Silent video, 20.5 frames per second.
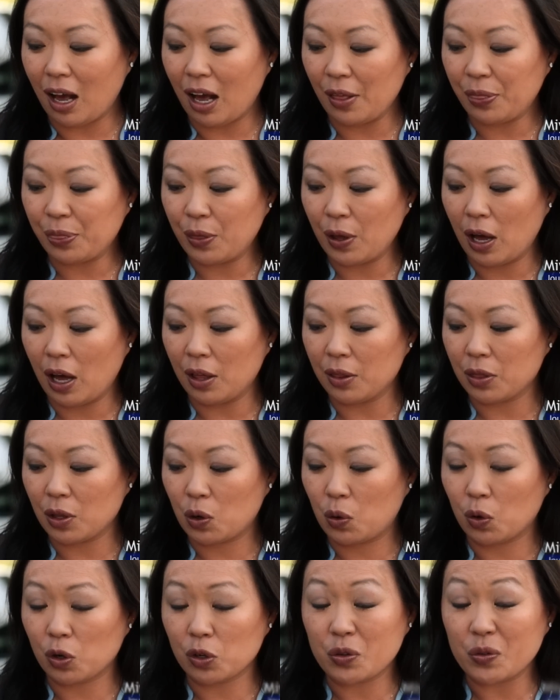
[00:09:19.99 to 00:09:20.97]
I
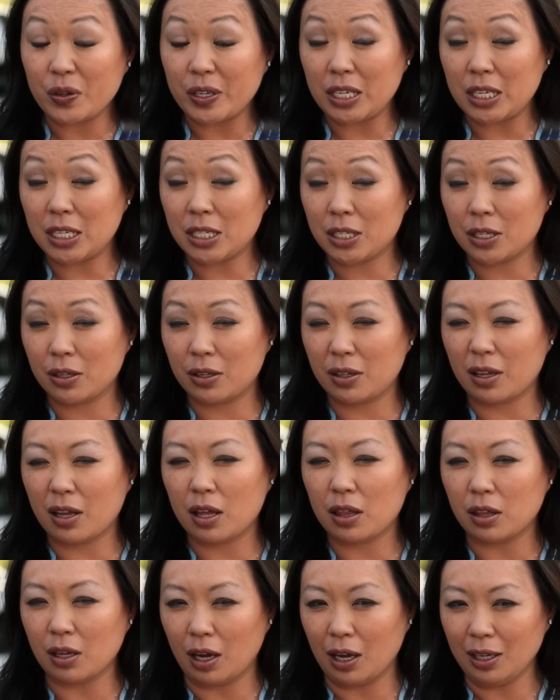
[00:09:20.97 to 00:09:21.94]
thought the course was easier
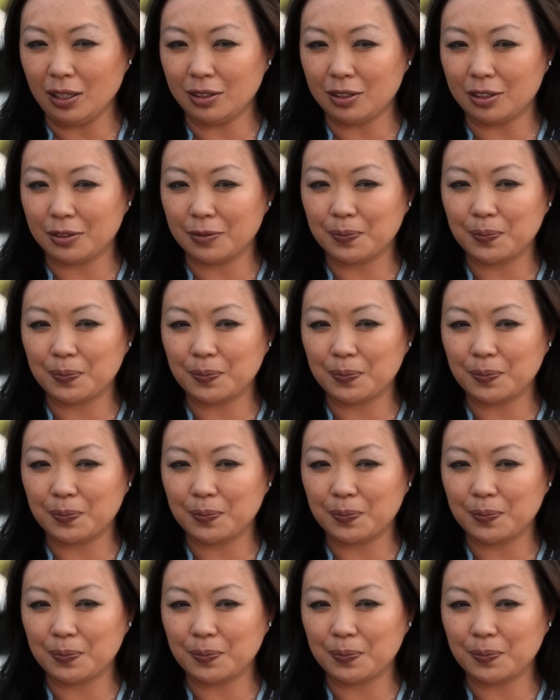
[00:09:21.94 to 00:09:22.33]
than I thought.